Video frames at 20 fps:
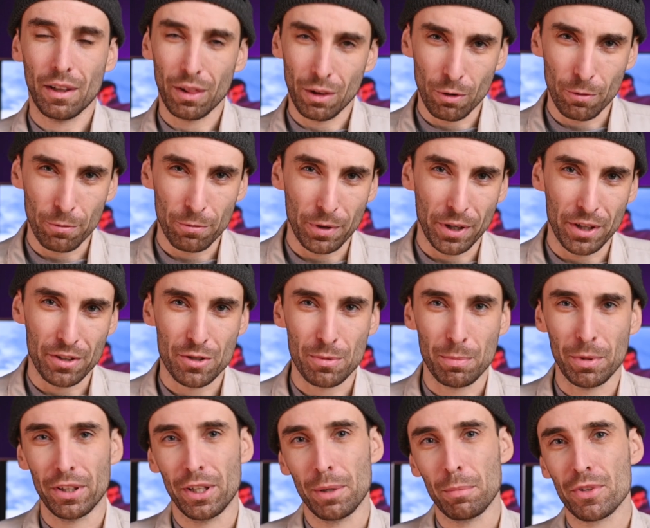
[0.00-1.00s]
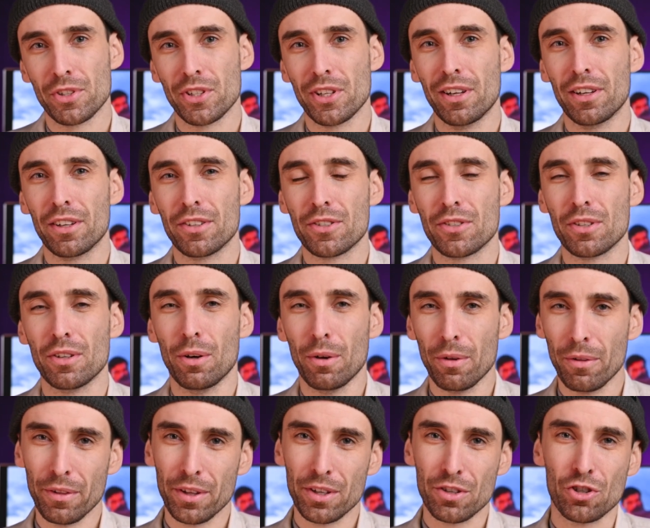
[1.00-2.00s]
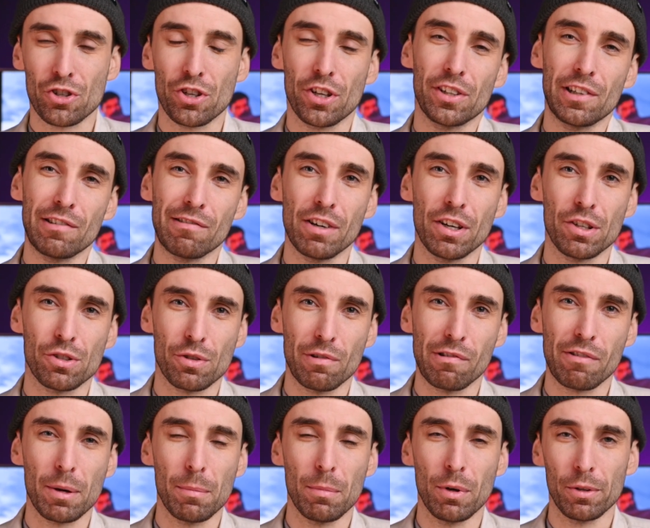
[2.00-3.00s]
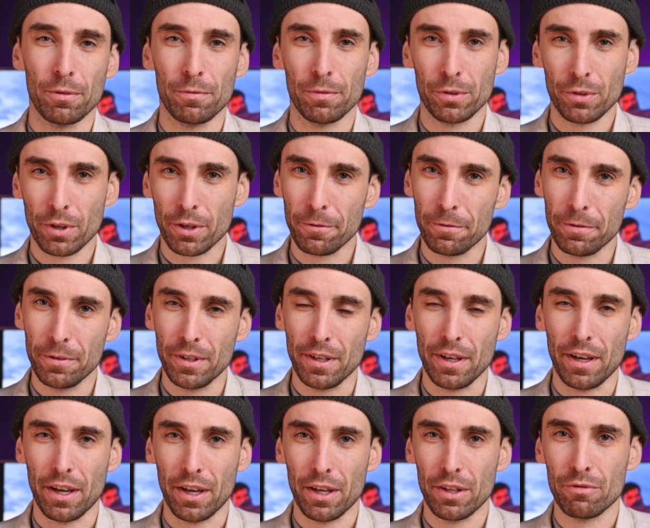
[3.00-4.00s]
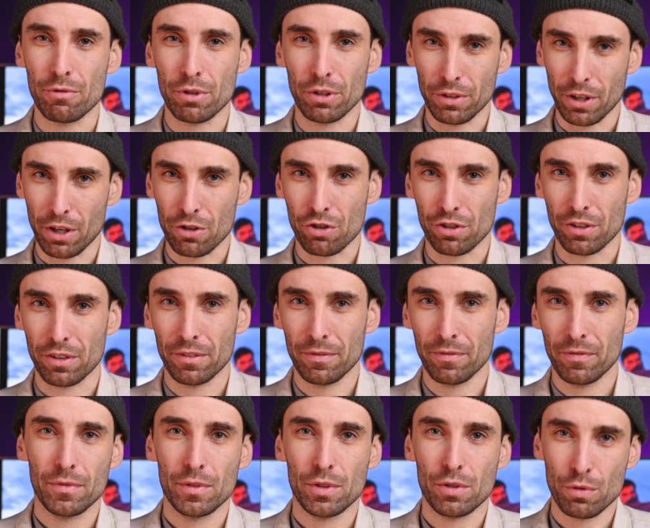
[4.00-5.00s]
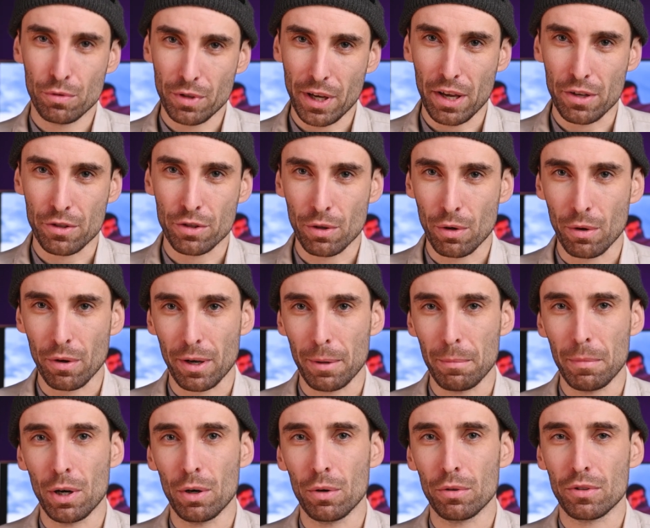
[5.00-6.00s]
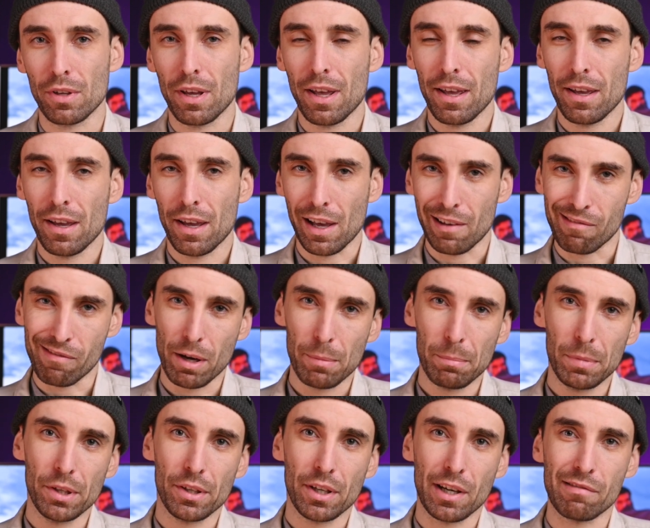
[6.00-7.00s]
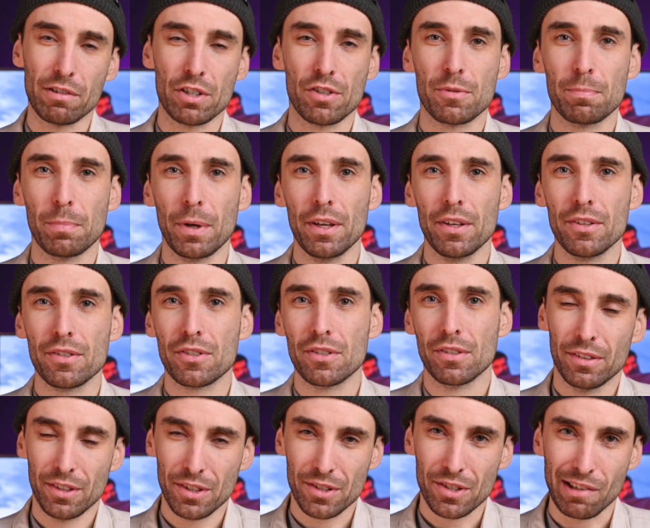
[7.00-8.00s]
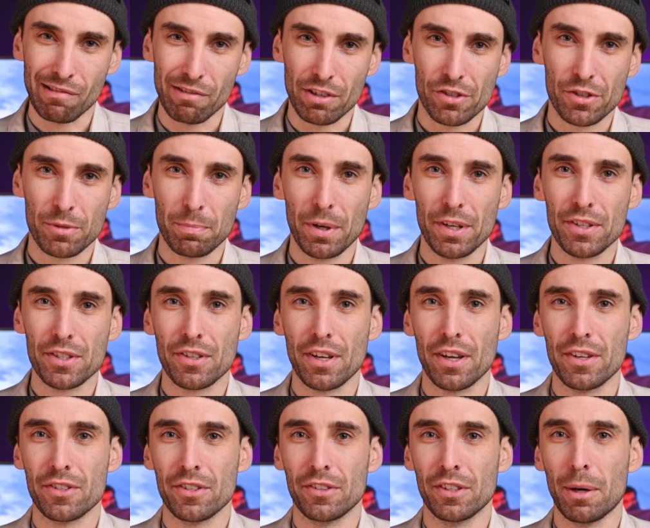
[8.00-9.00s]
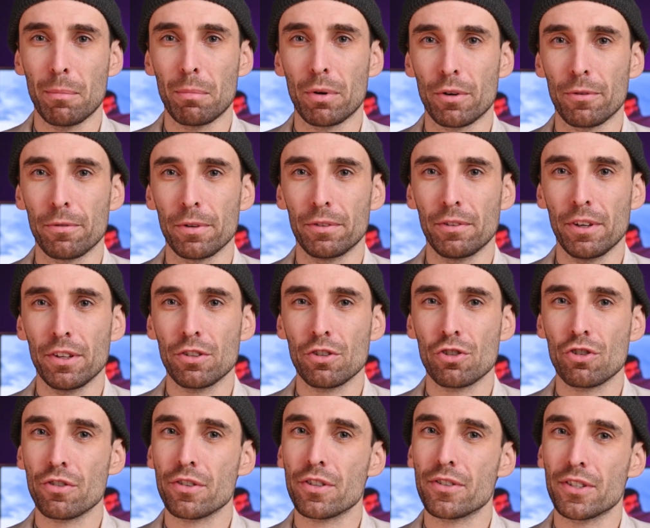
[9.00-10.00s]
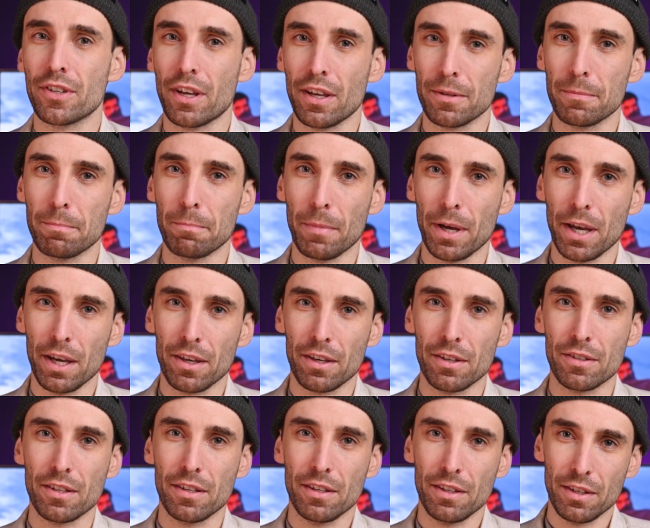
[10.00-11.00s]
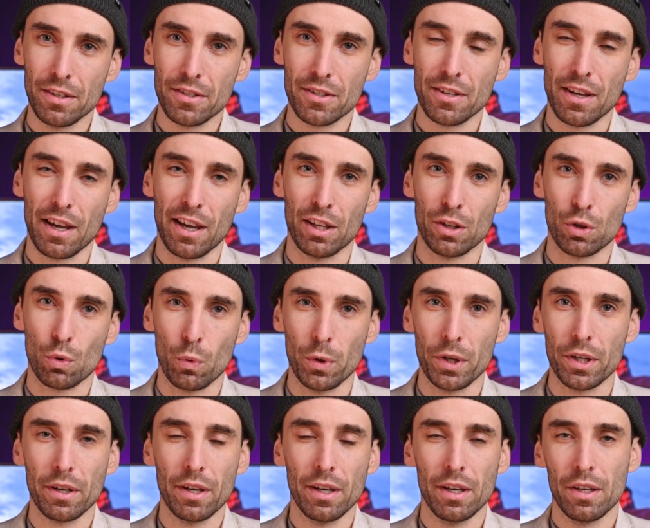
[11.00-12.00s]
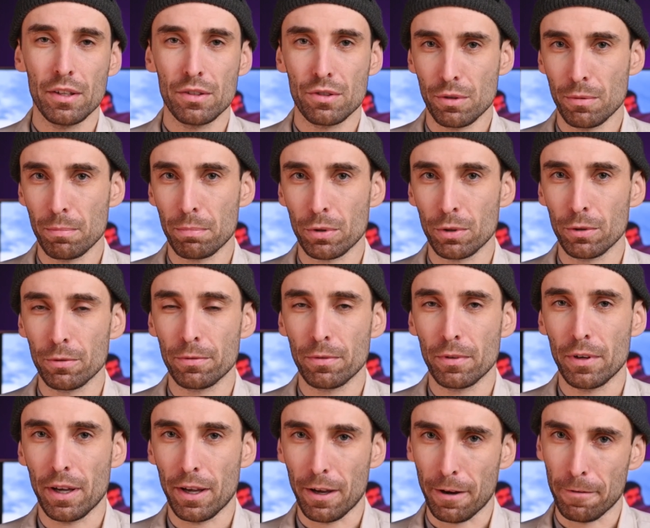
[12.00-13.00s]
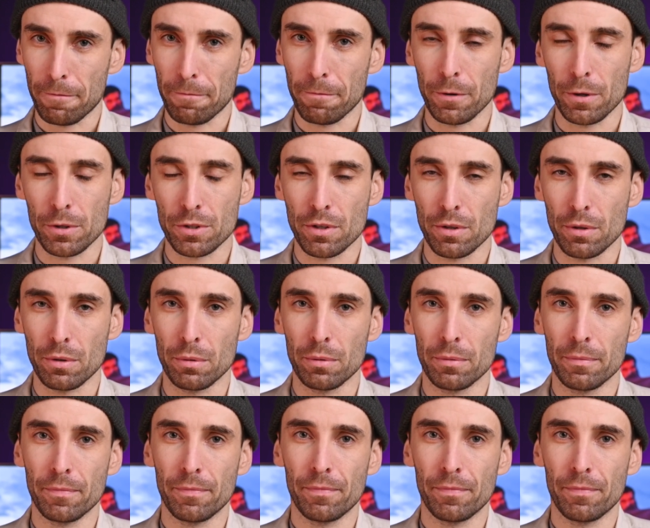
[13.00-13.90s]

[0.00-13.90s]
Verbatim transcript: Hello friends, my name is Alex. On this channel I talk about photography and retouching. Today I talk about LAB color space. This color space has a number of advantages that make it easy and quick to improve a photo.